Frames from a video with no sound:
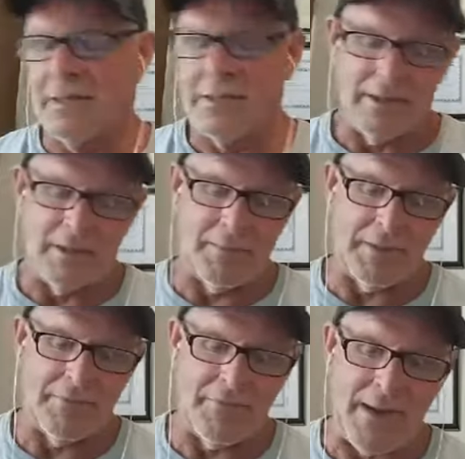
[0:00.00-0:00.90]

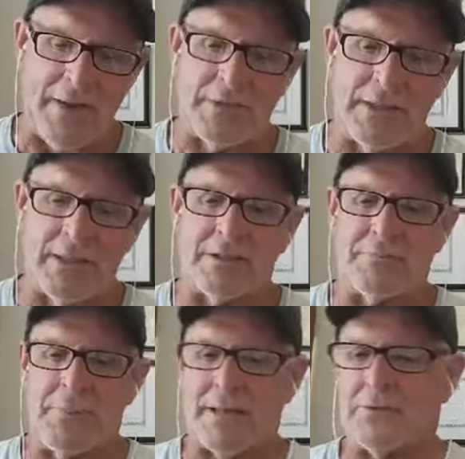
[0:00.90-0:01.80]
intermittent fasting and
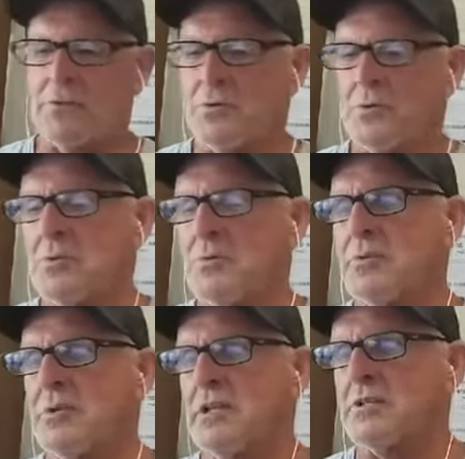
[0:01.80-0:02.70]
expect to
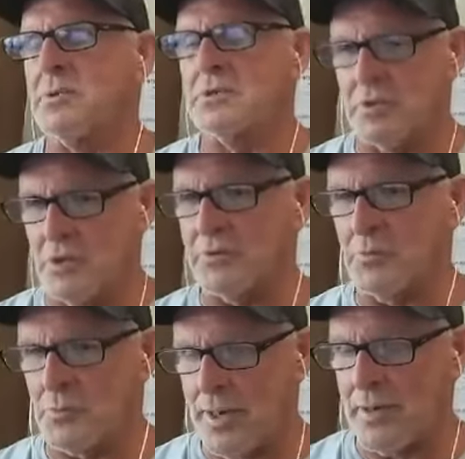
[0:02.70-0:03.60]
get the results
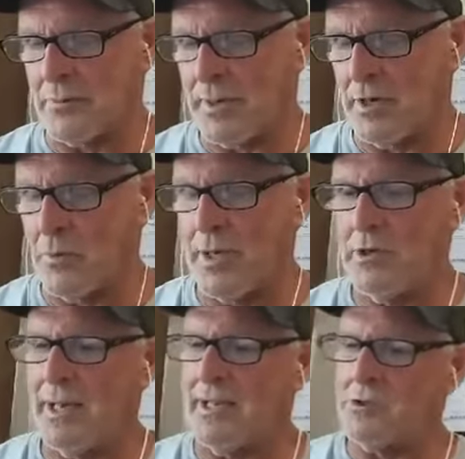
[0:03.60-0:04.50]
right away. You
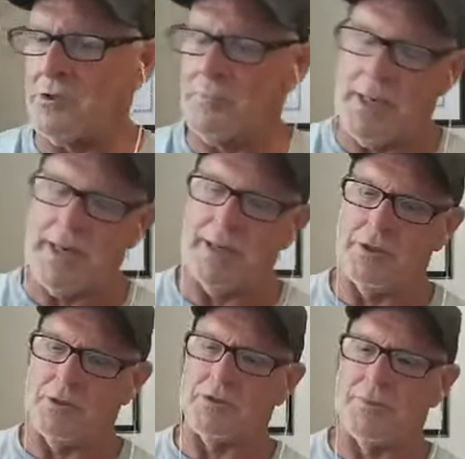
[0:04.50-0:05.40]
got to get your body
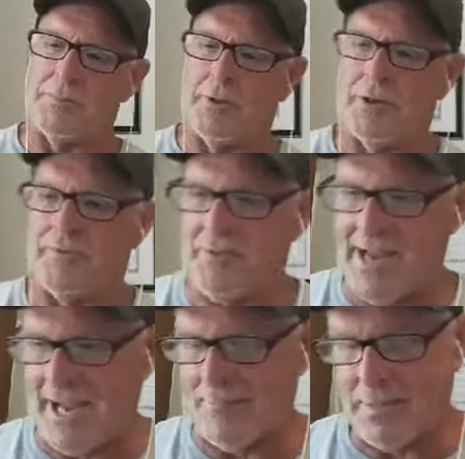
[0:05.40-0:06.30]
used to burning
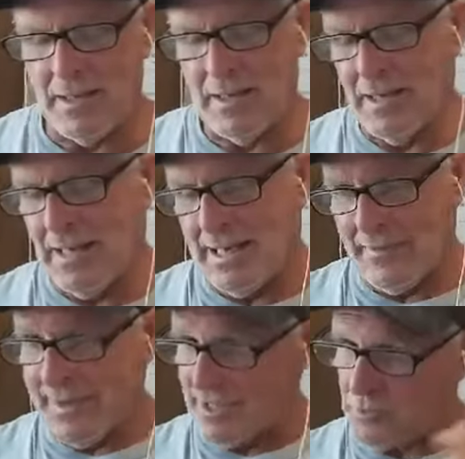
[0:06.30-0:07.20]
fat,
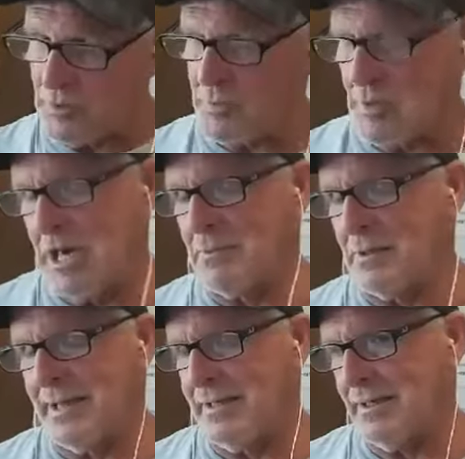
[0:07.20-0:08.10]
and that's where
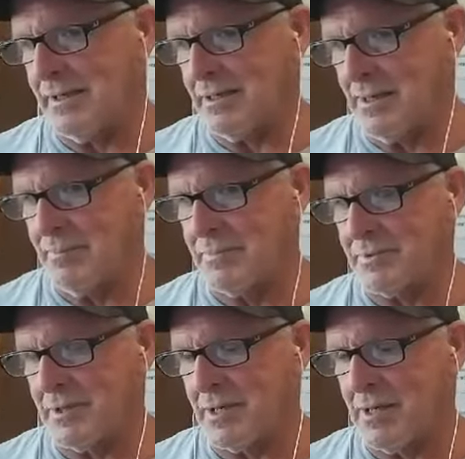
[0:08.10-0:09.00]
primal eating
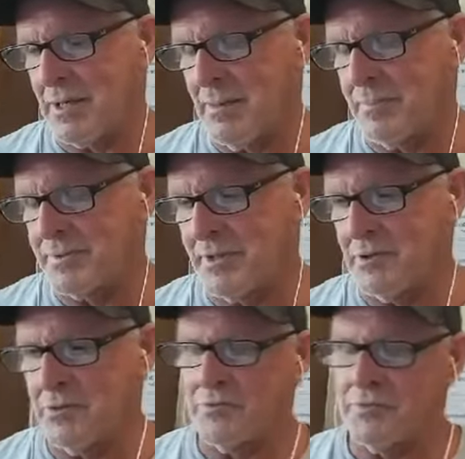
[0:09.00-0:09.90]
comes in.
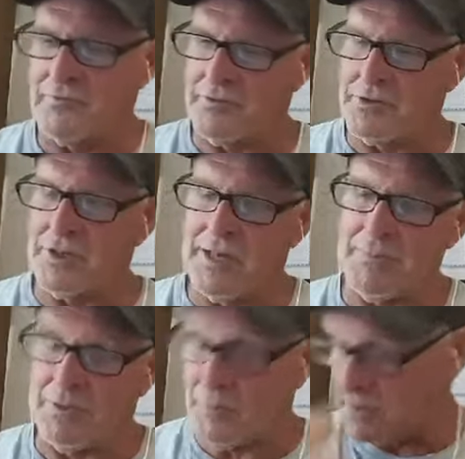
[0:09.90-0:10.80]
You, for the first couple of weeks,